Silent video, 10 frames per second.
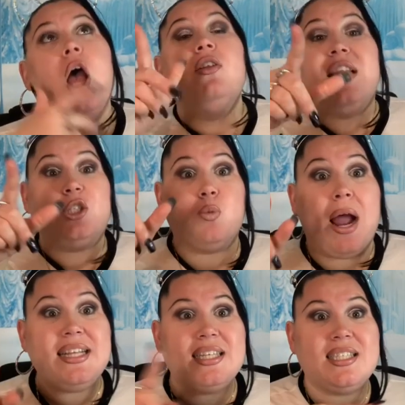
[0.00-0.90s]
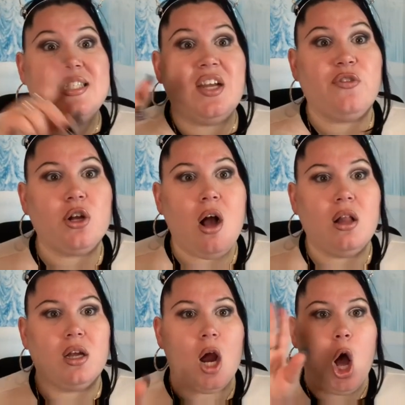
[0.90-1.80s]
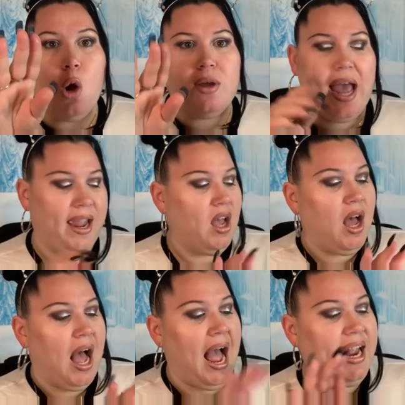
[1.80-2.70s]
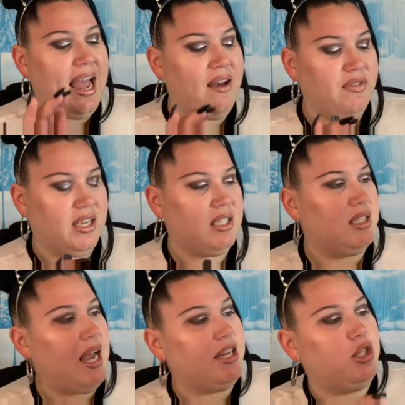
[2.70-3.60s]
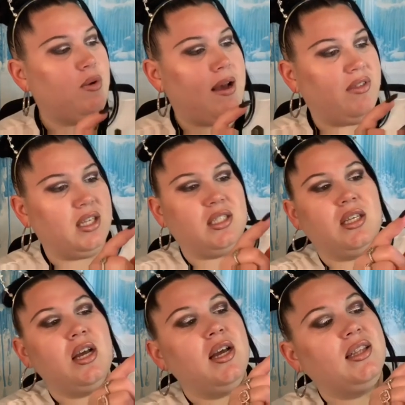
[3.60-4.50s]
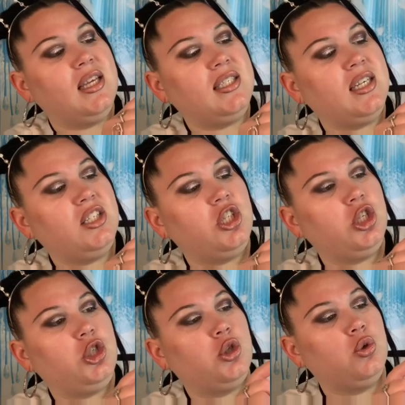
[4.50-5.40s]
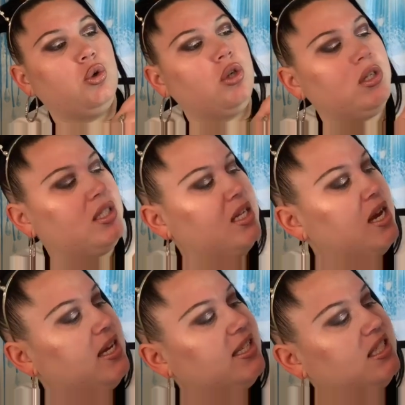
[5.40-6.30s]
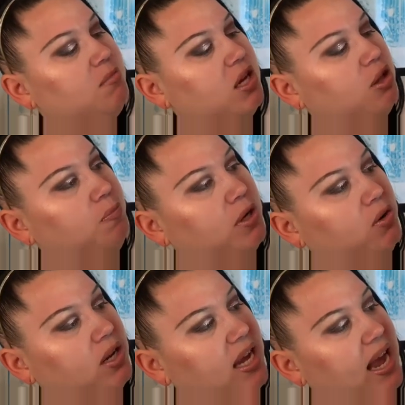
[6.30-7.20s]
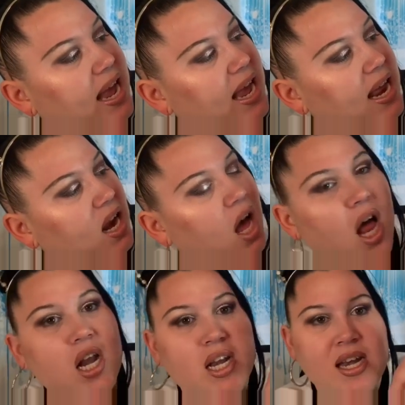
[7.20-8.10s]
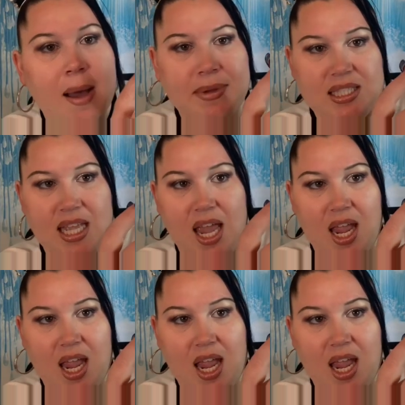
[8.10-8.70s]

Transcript: That's right. That's a different color. Okay, I have this. I do have this. This is the Jules Smith Beauty, and Namaste.